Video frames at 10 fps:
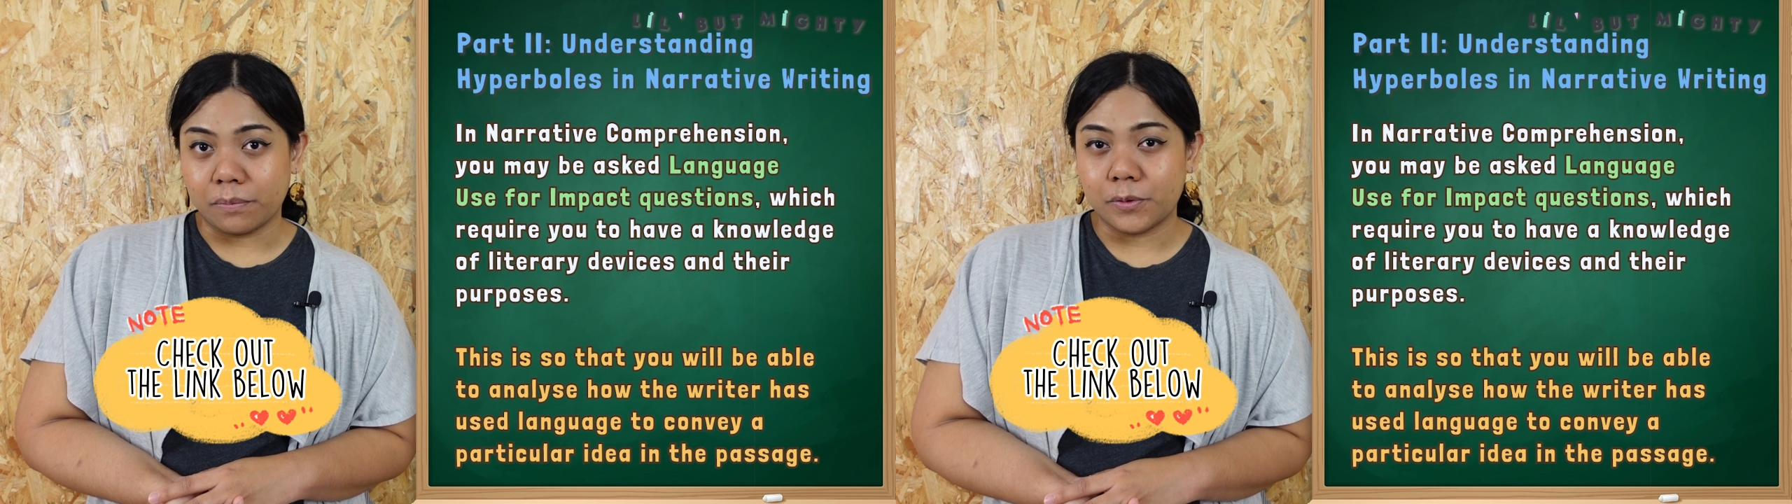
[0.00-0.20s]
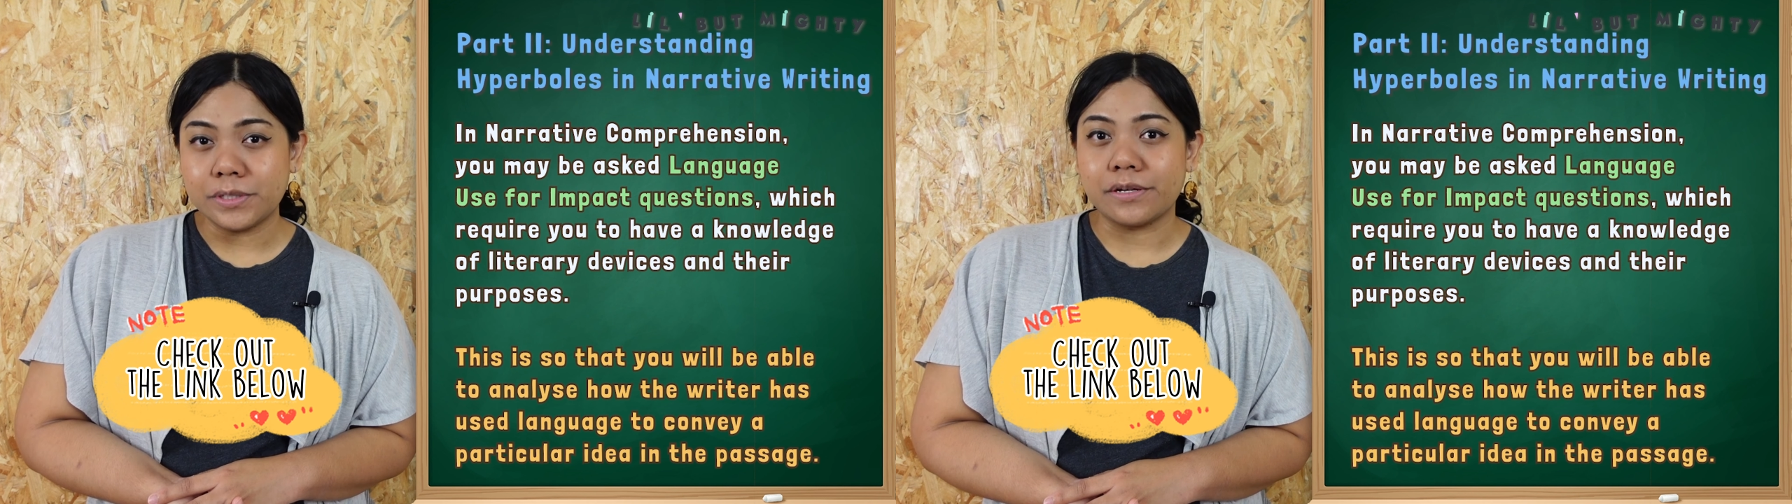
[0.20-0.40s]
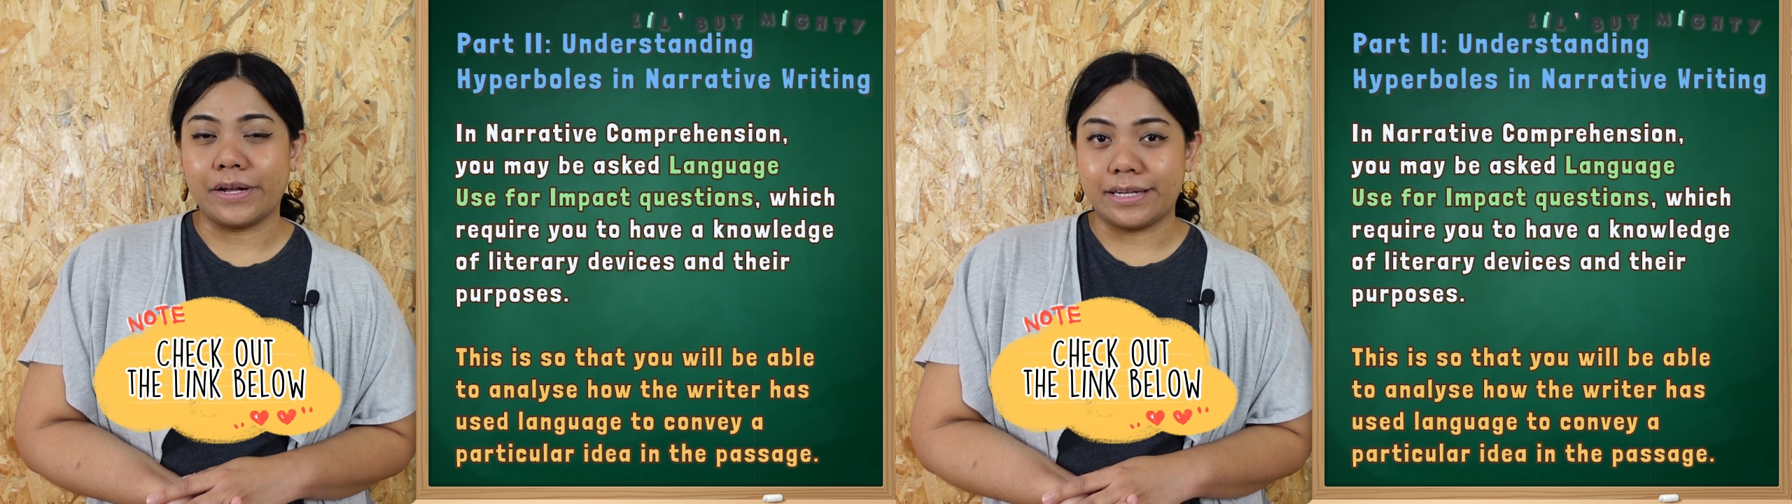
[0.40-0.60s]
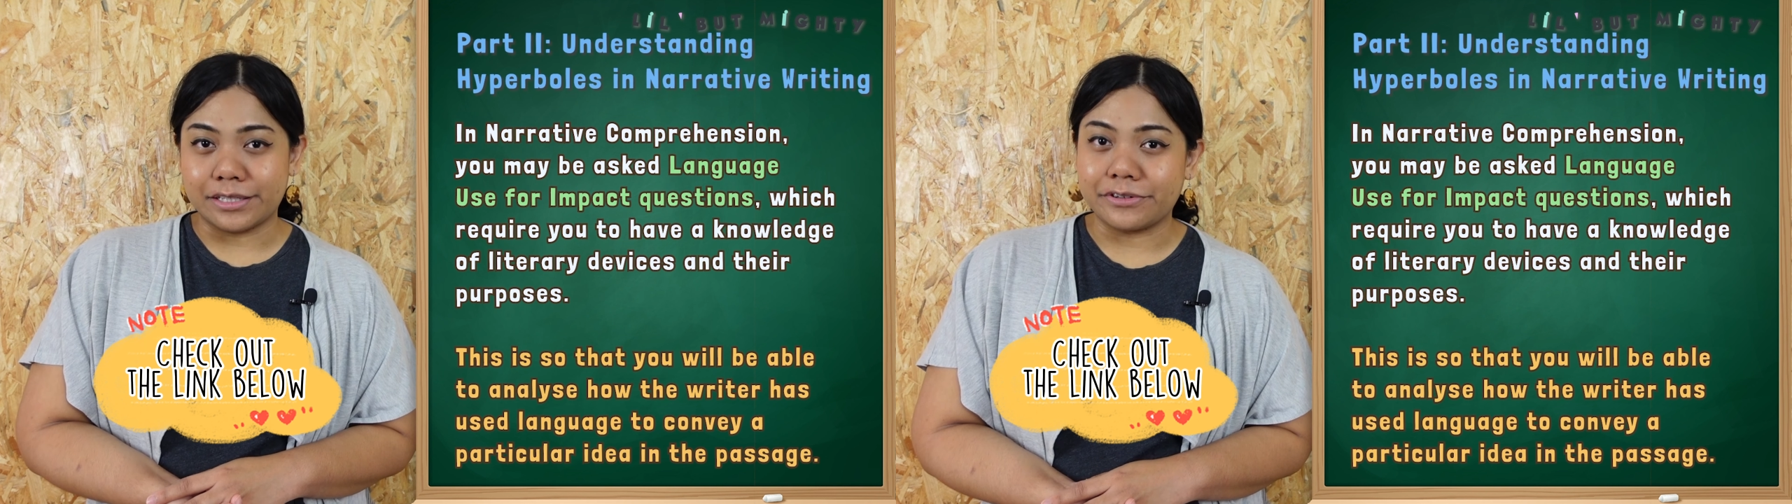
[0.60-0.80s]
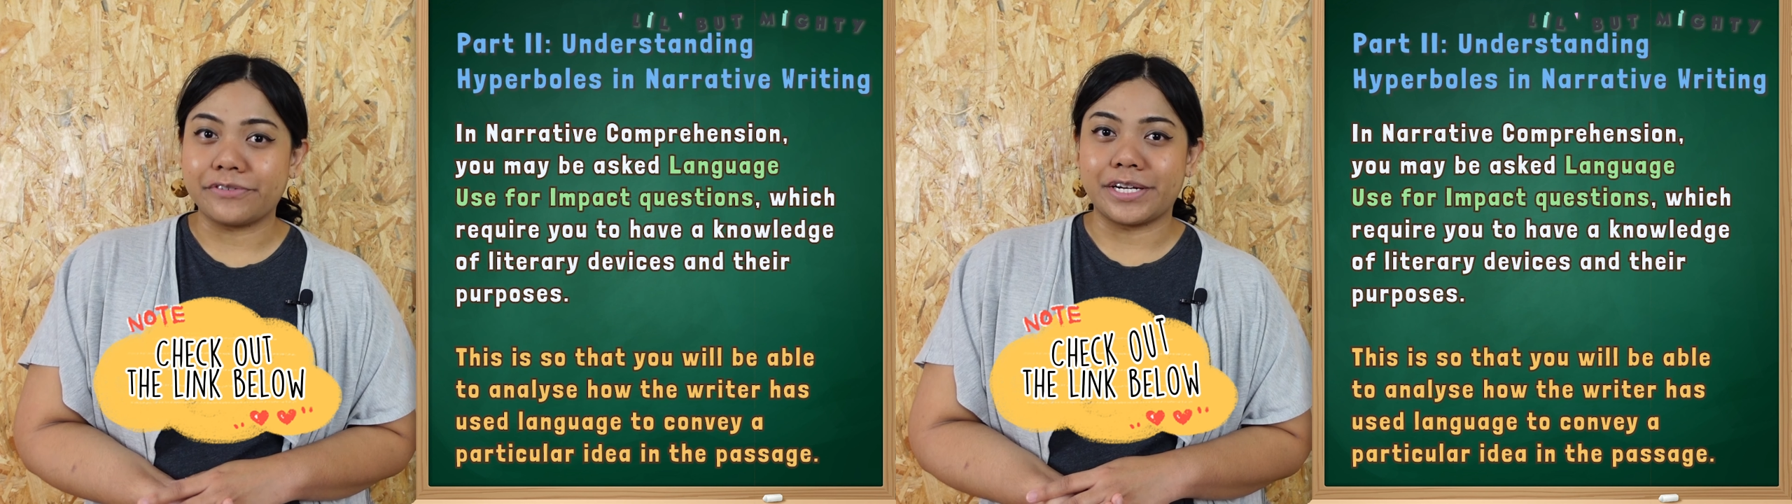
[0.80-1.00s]
post on
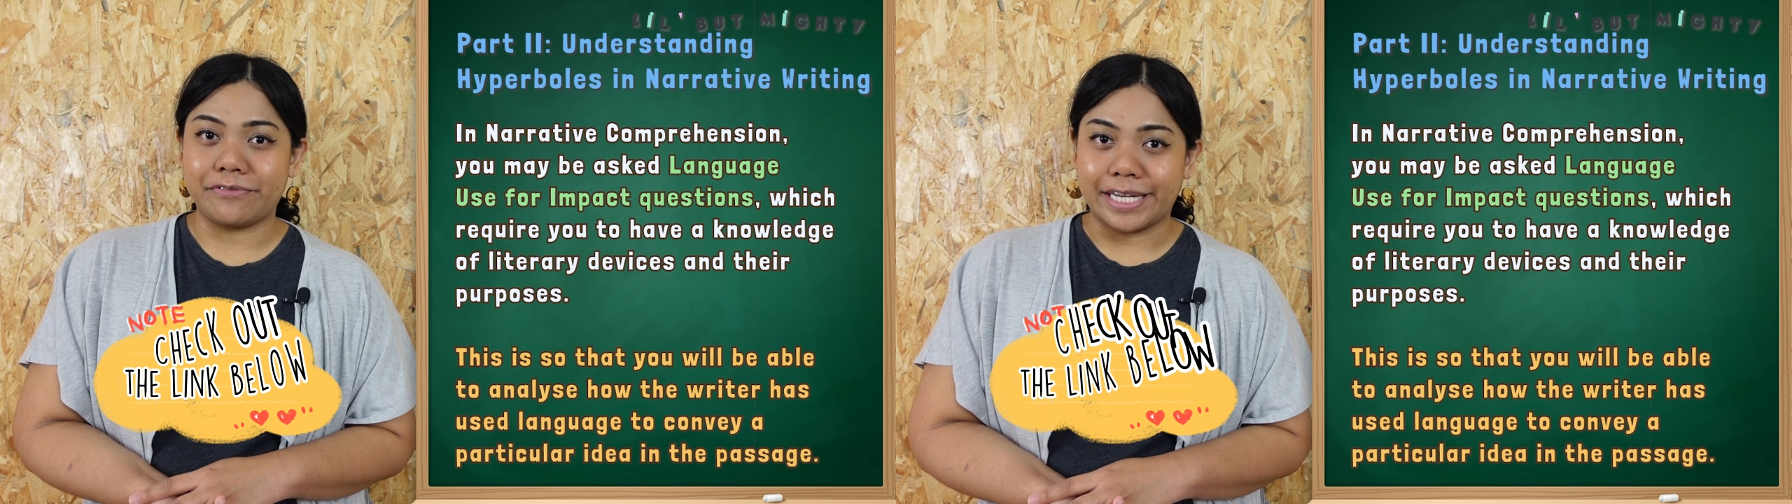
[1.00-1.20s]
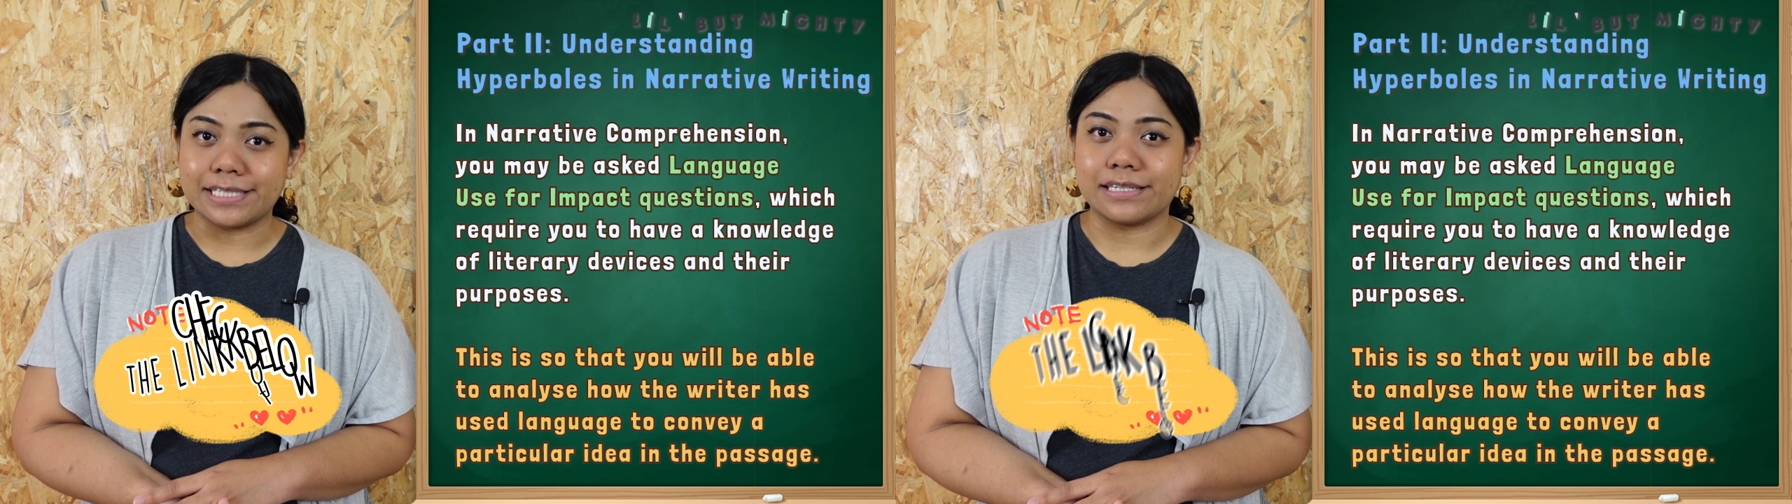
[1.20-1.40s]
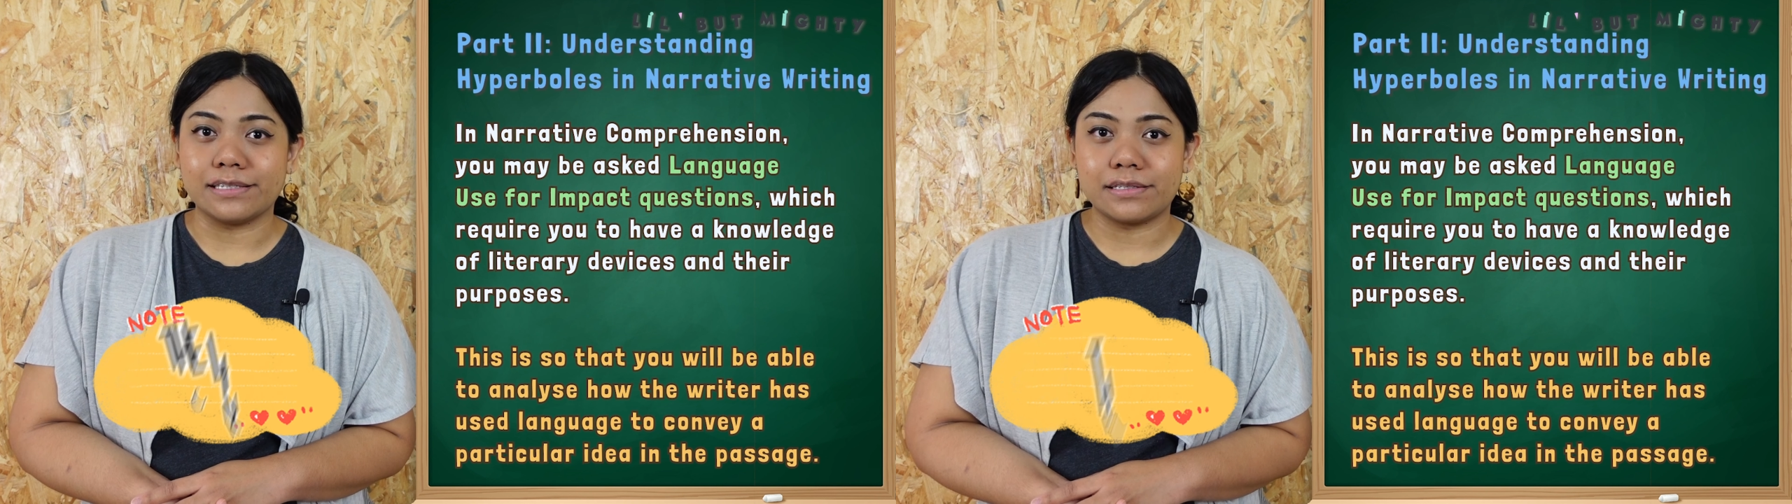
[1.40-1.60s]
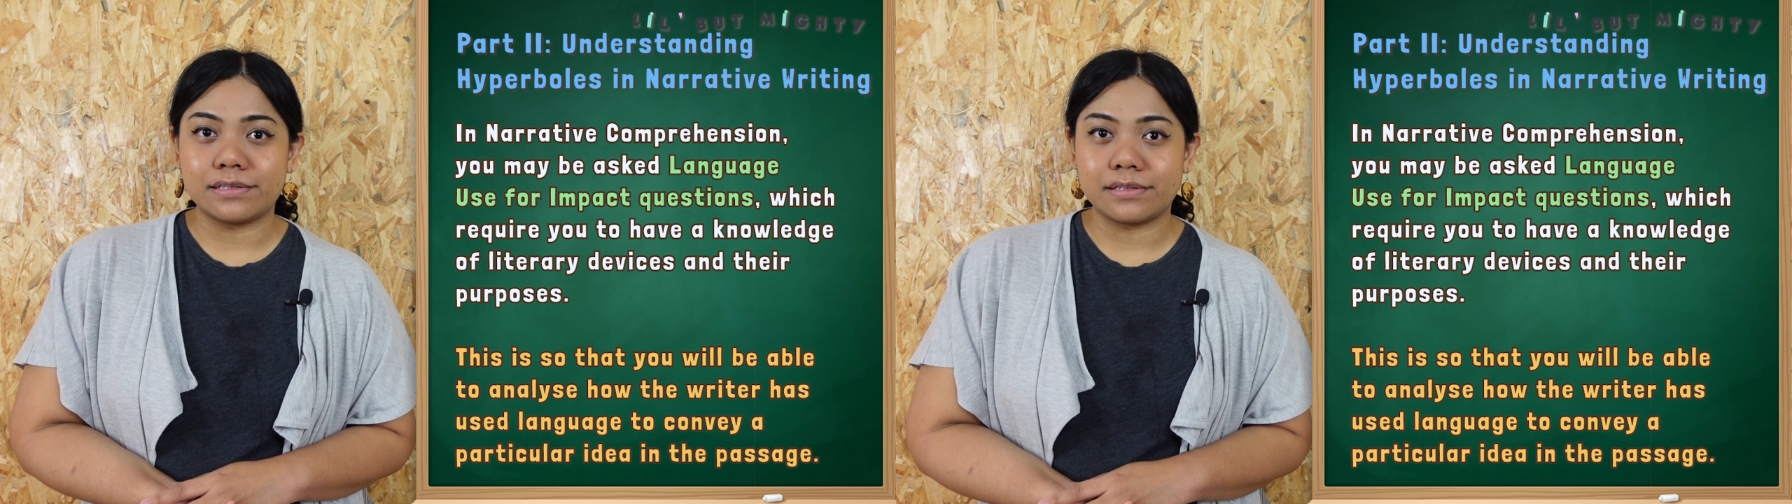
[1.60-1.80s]
literary devices.